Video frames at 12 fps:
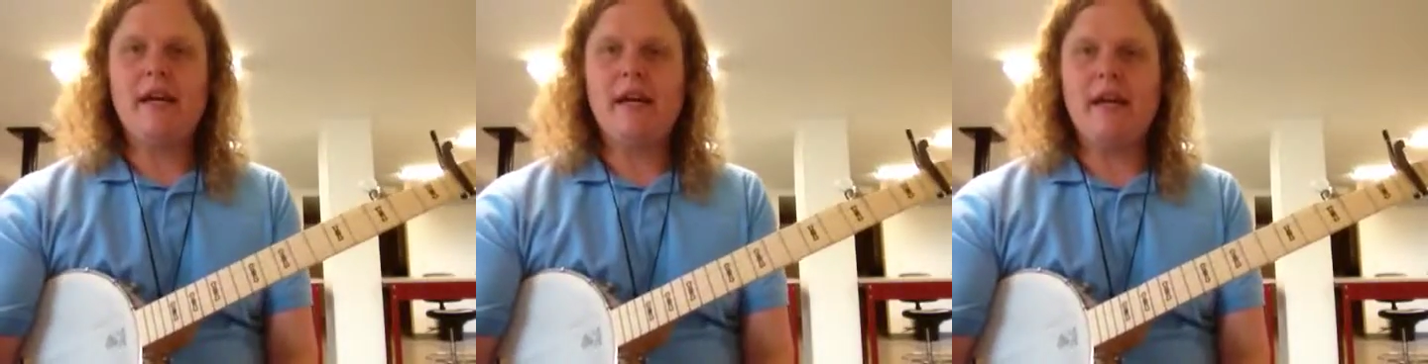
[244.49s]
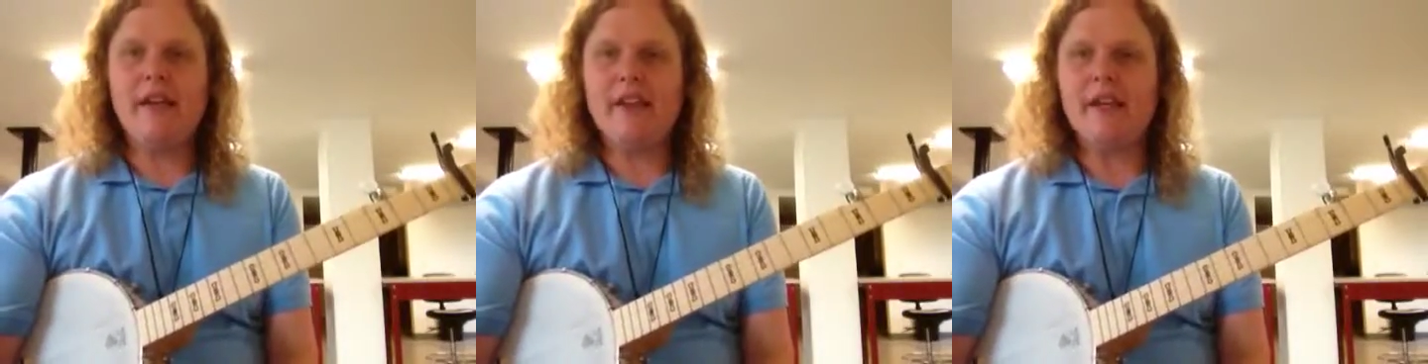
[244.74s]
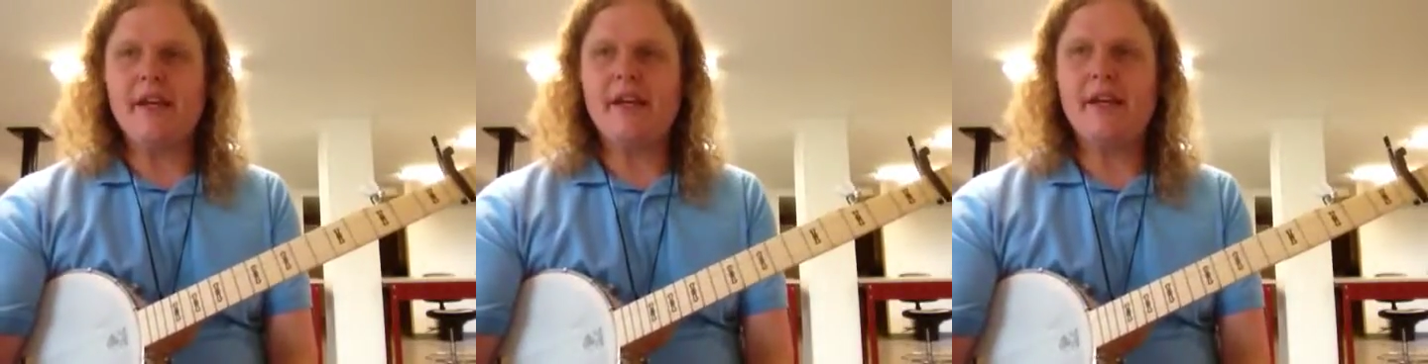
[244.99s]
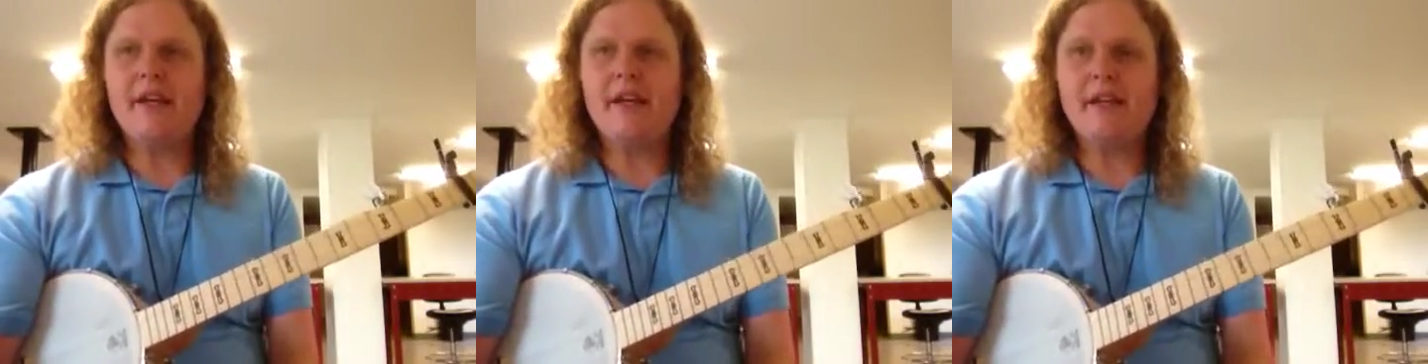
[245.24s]
Now then,
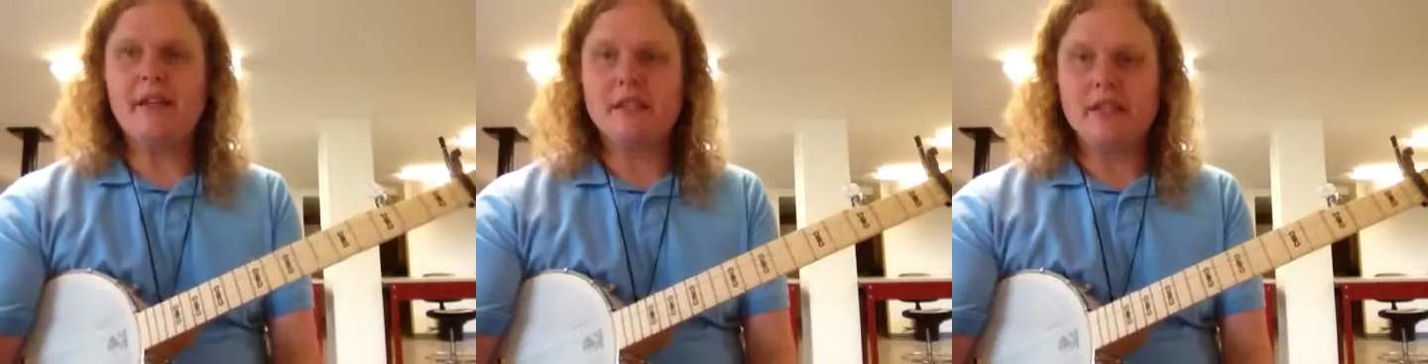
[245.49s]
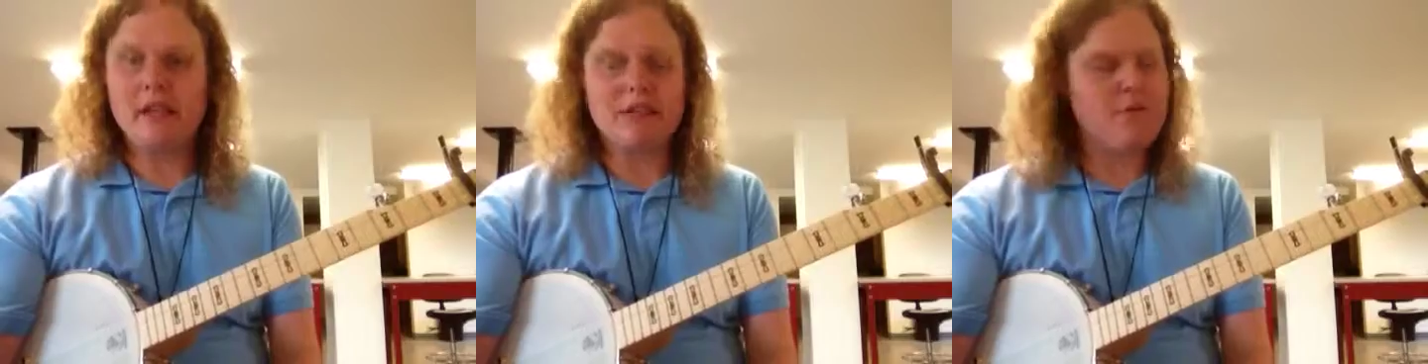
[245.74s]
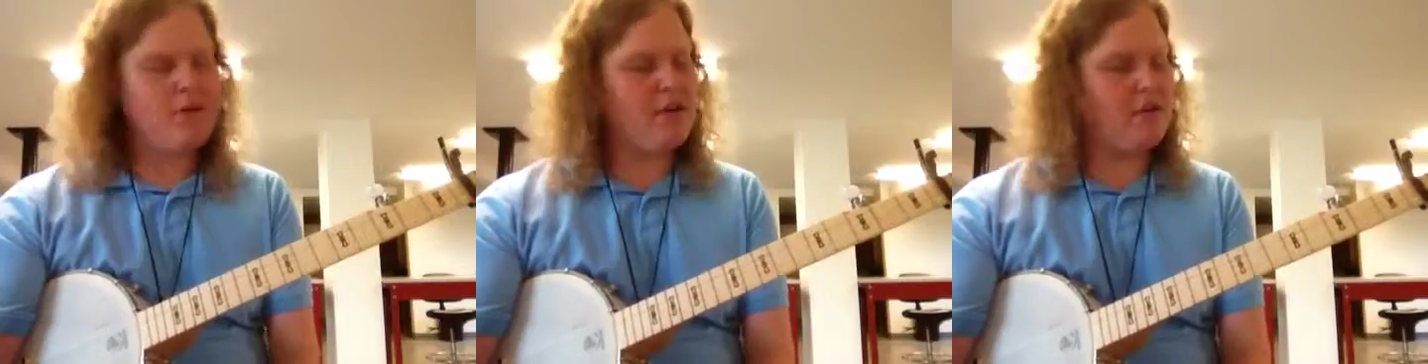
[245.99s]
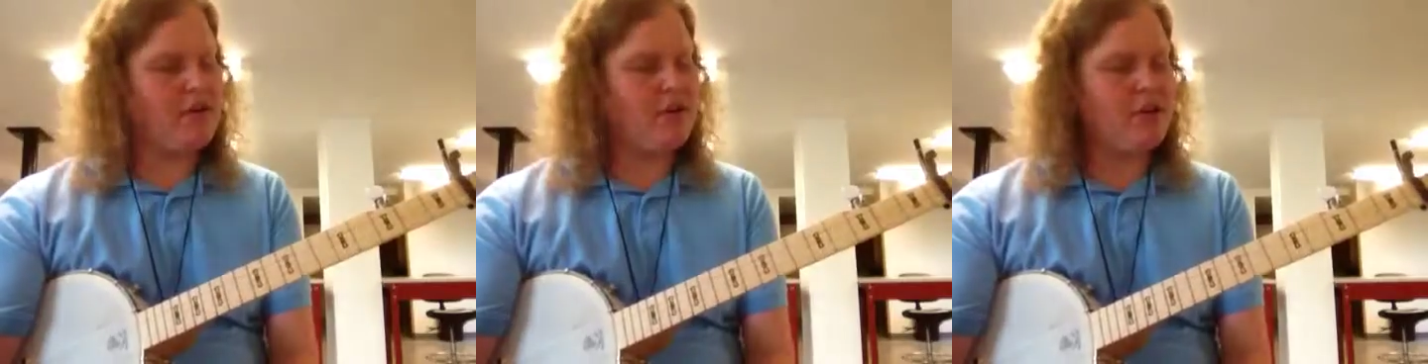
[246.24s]
this next part
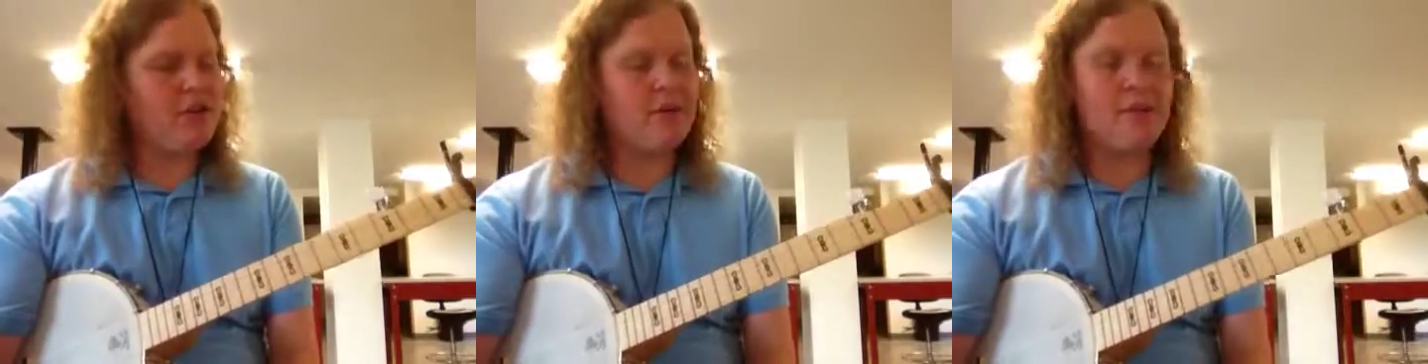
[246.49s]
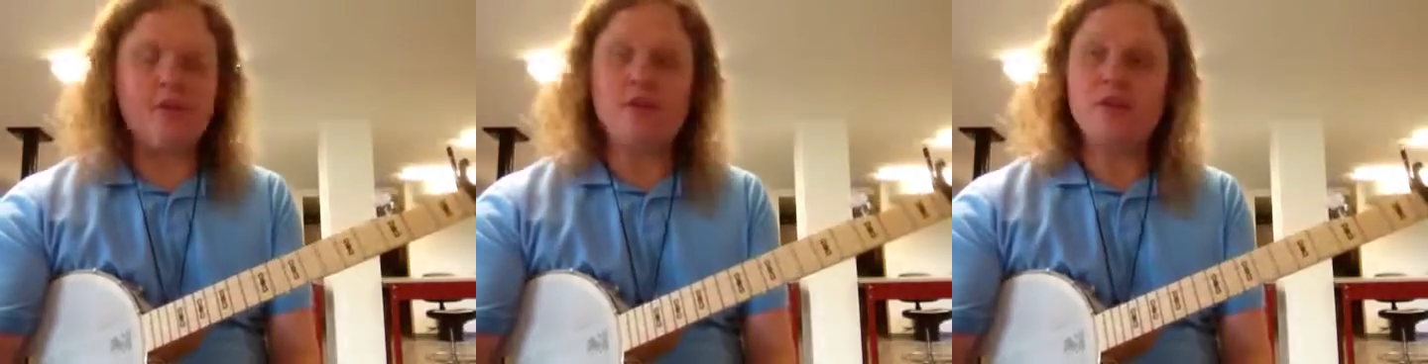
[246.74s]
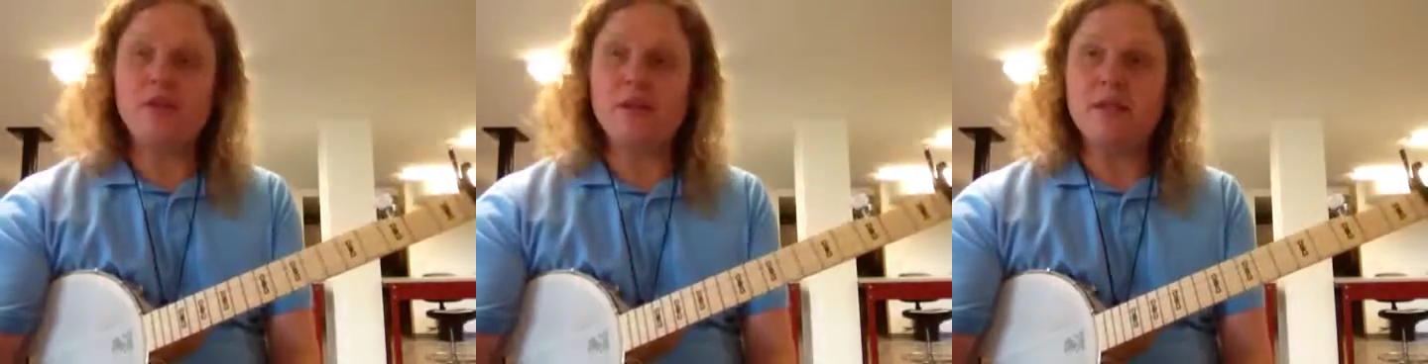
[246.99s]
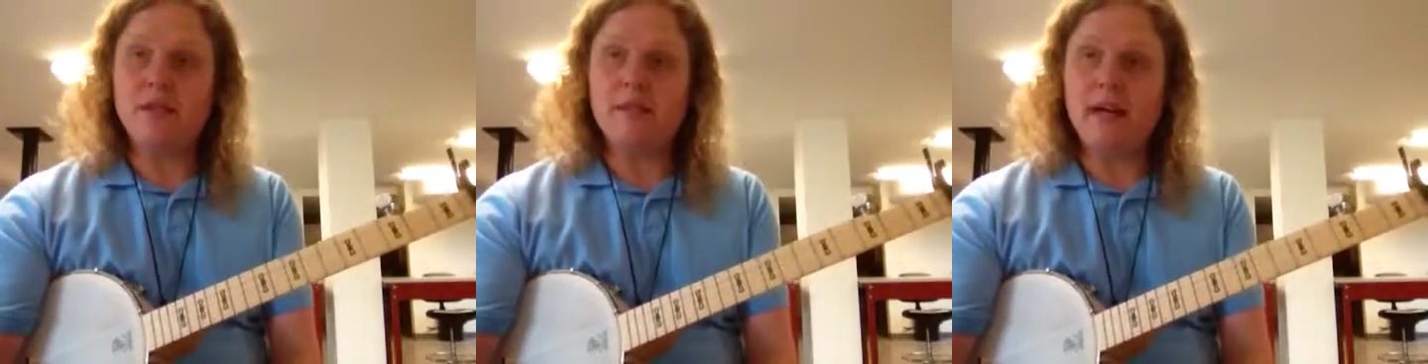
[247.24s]
I'm going to jump into
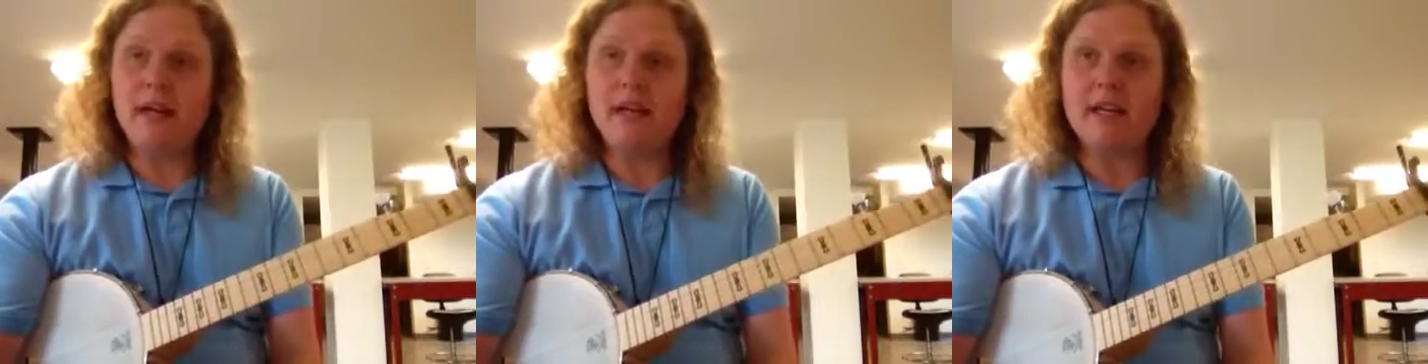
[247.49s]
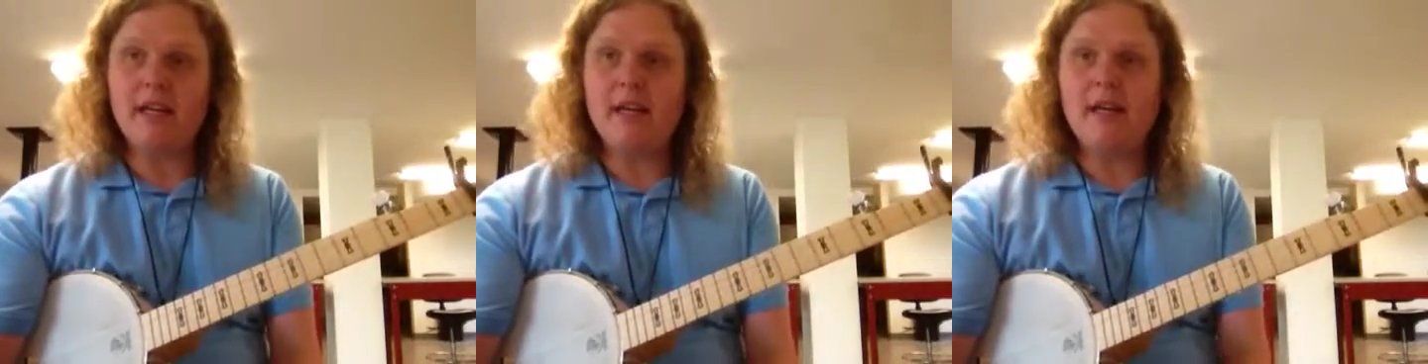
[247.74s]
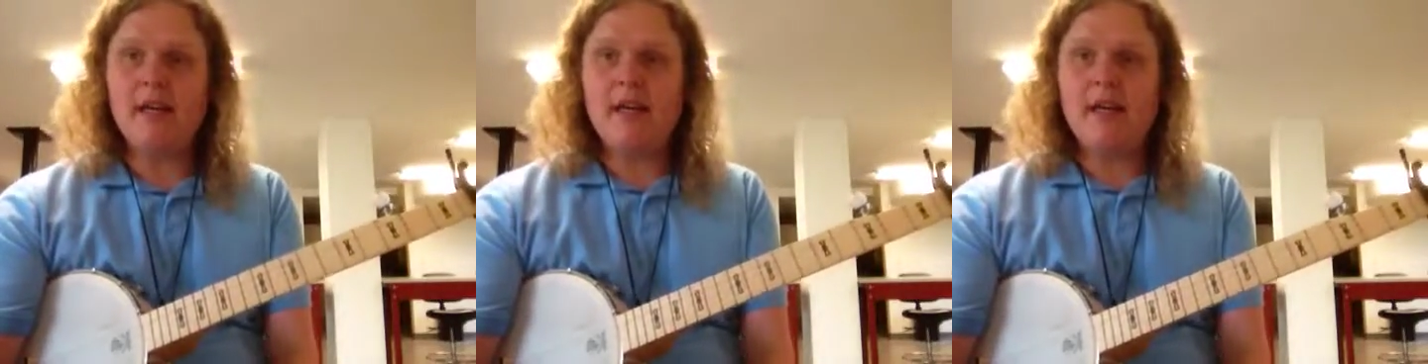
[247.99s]
is the melody.